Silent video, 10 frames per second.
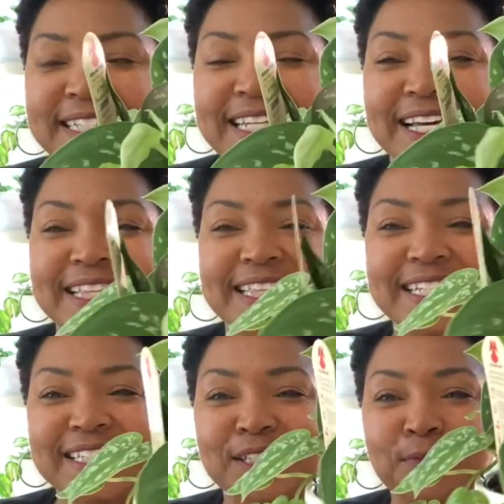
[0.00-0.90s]
now
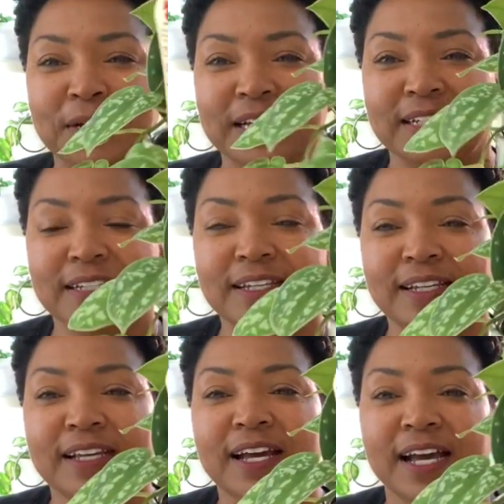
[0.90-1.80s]
this one,
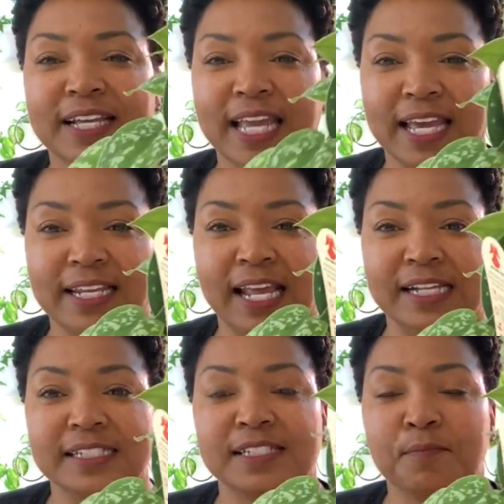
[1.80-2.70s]
again,
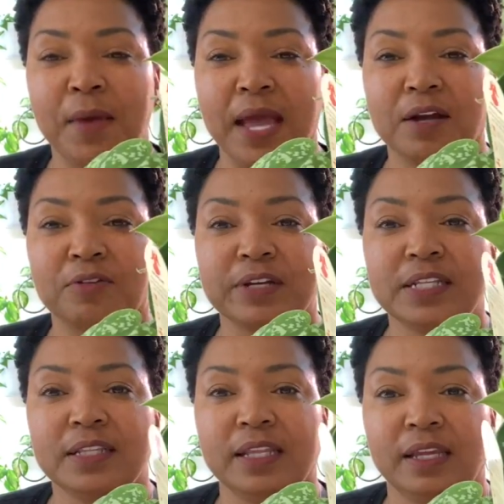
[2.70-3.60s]
has the matte
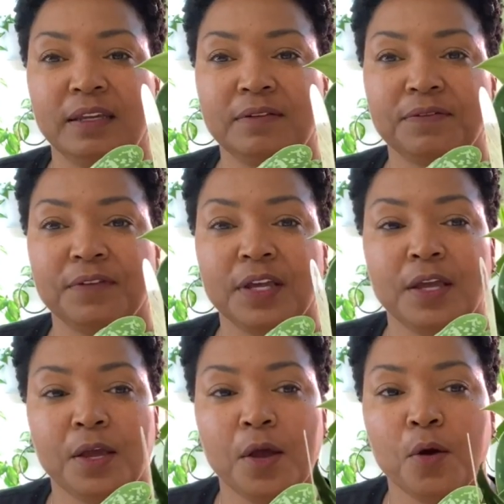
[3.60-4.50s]
green leaf
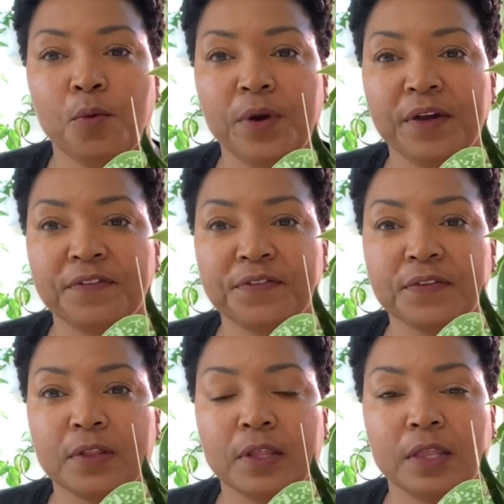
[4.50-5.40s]
with
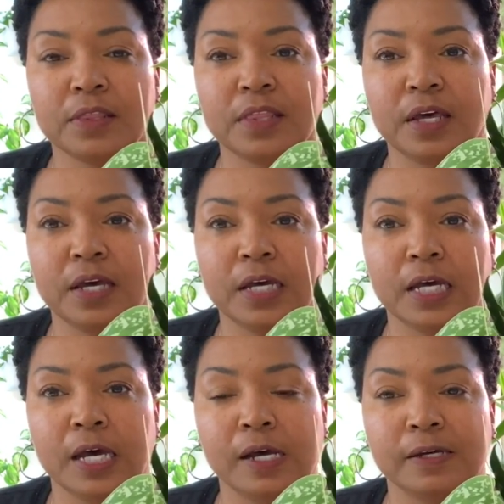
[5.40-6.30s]
the,
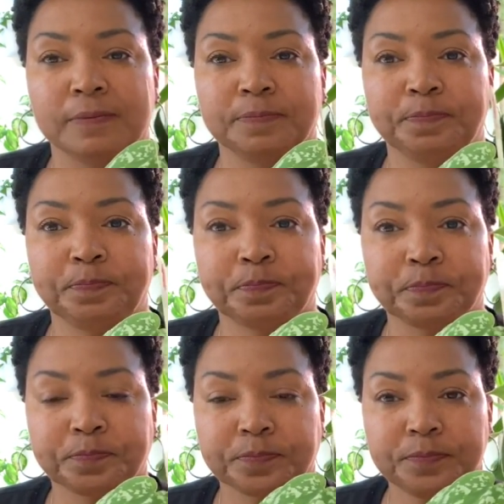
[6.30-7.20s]
um,
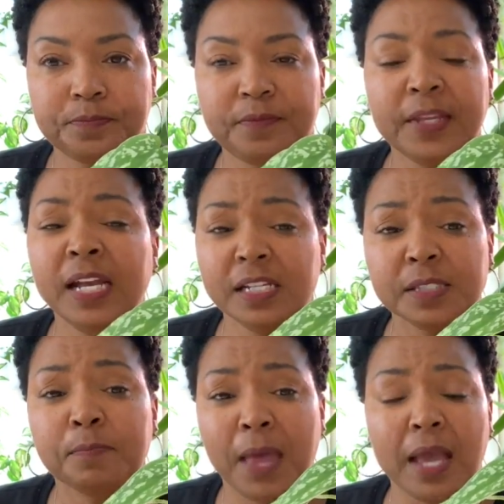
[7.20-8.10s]

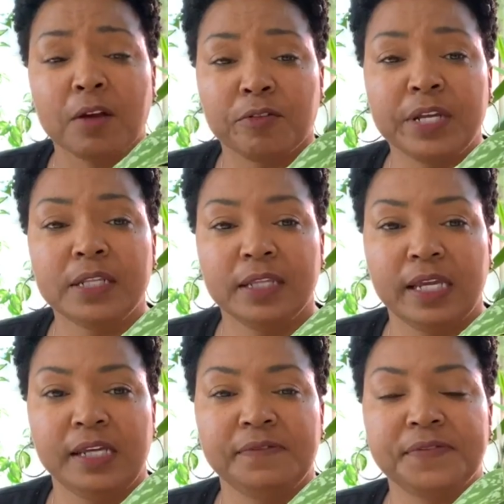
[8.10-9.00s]
has matte green
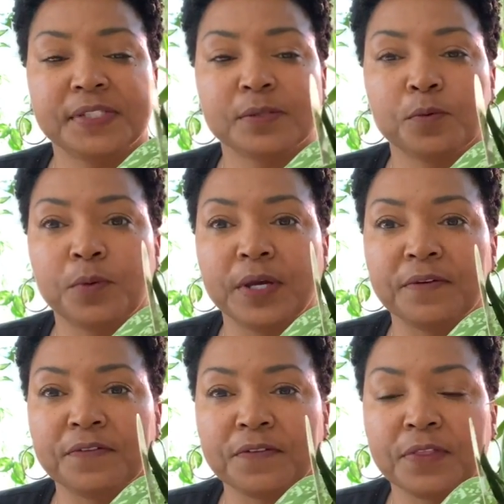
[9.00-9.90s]
leaves
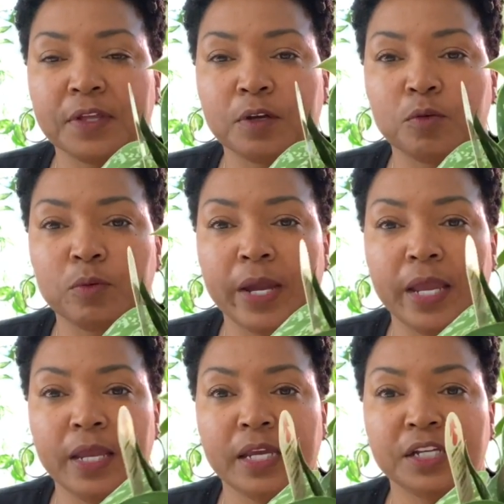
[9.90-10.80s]
with the
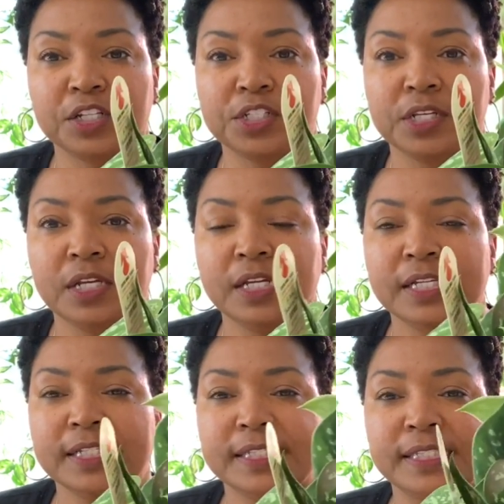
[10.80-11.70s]
grayish
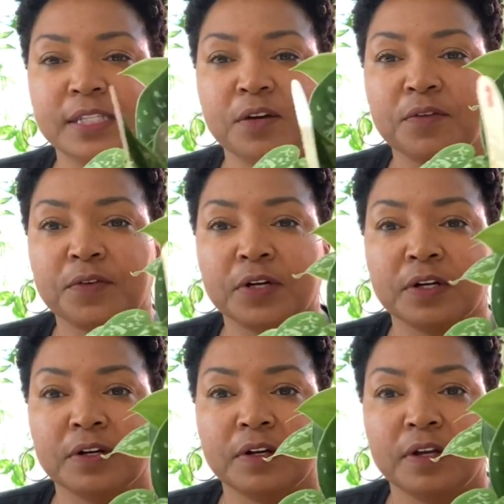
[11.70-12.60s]

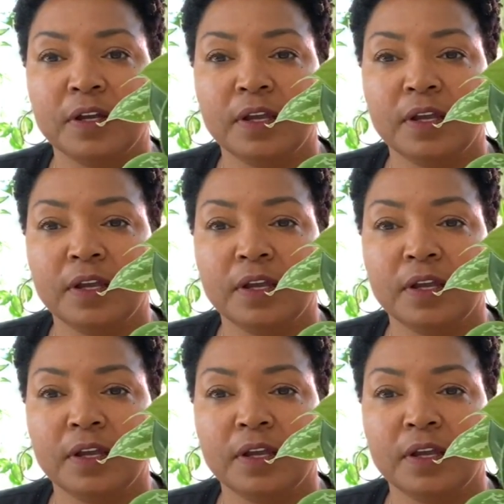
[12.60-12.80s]
silver